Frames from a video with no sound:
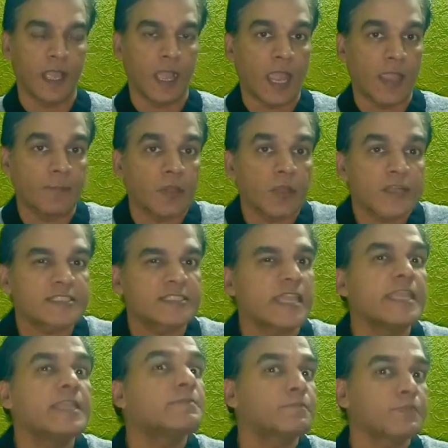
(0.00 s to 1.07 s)
I'm not
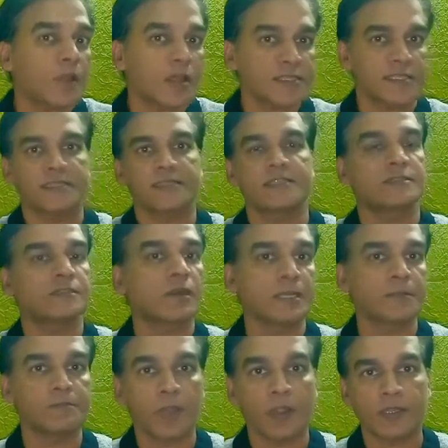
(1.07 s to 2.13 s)
saying process is not
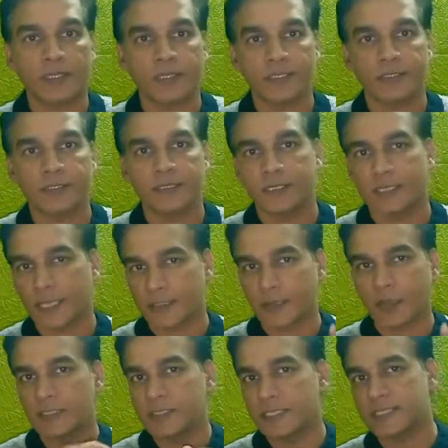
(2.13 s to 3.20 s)
important,
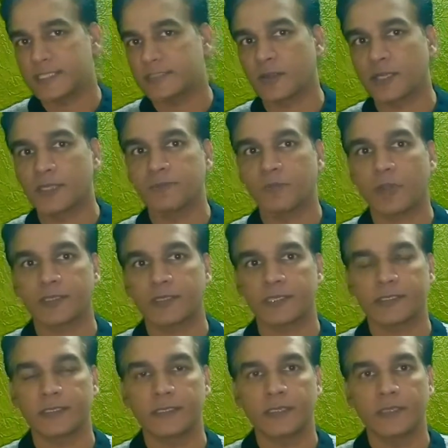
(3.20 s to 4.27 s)
technology is not important.
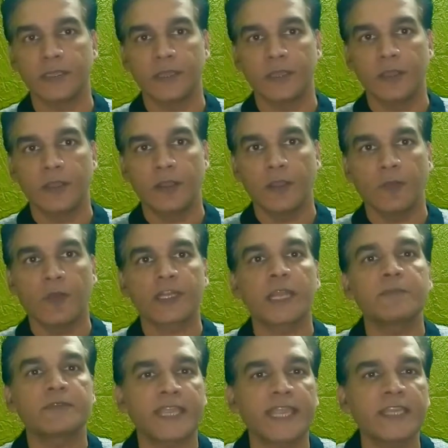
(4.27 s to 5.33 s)
What
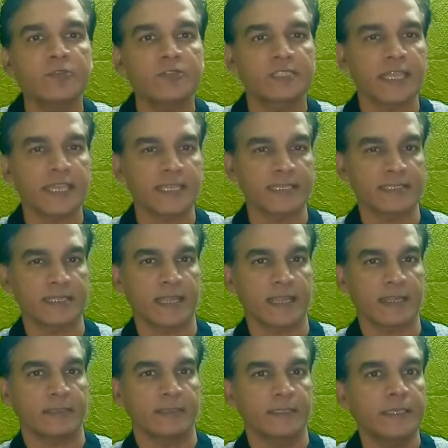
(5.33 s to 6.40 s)
I'm trying to say is that
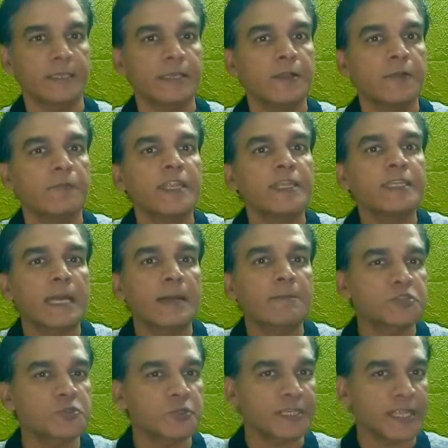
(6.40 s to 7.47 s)
when it comes
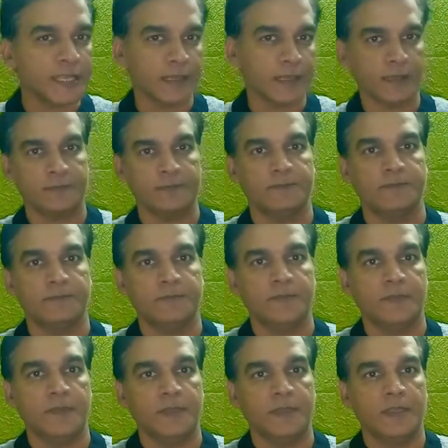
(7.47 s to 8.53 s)
to data,
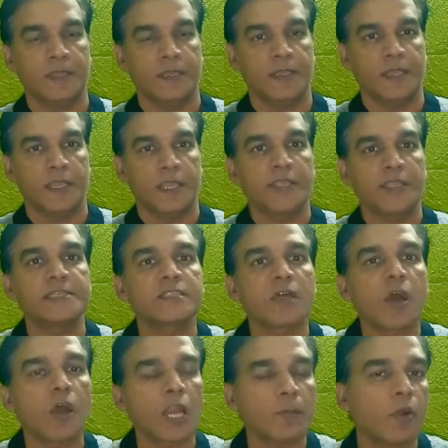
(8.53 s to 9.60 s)
it is
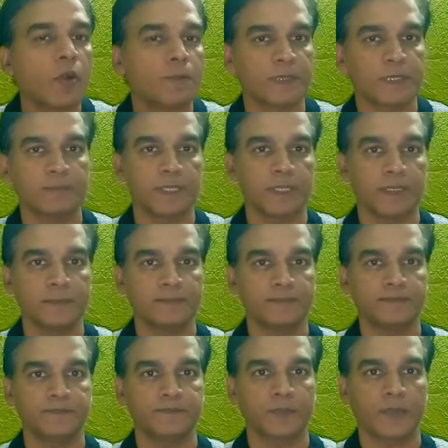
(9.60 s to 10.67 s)
all about people.
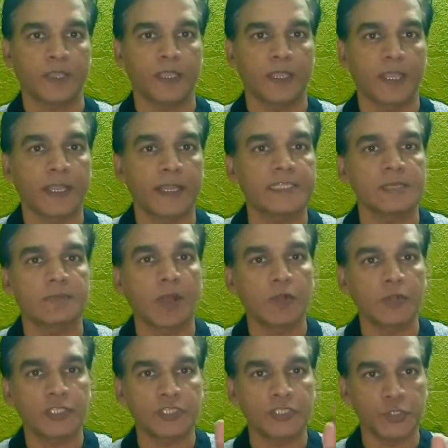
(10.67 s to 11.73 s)
It is
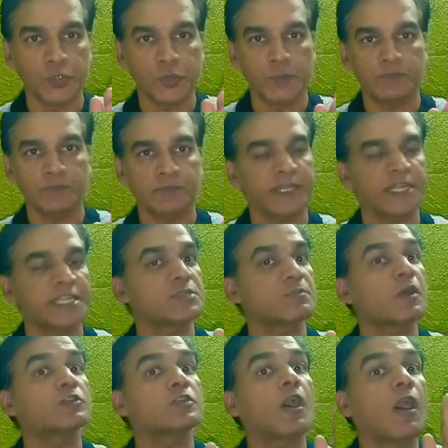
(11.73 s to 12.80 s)
about you, it is
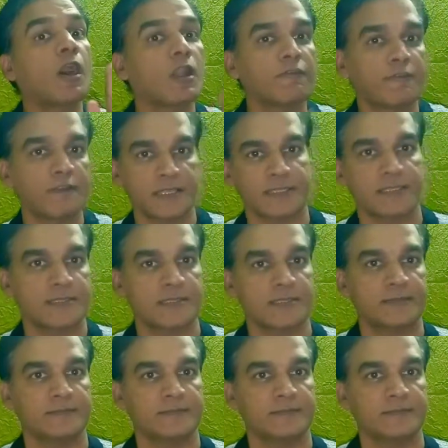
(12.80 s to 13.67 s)
about all of us.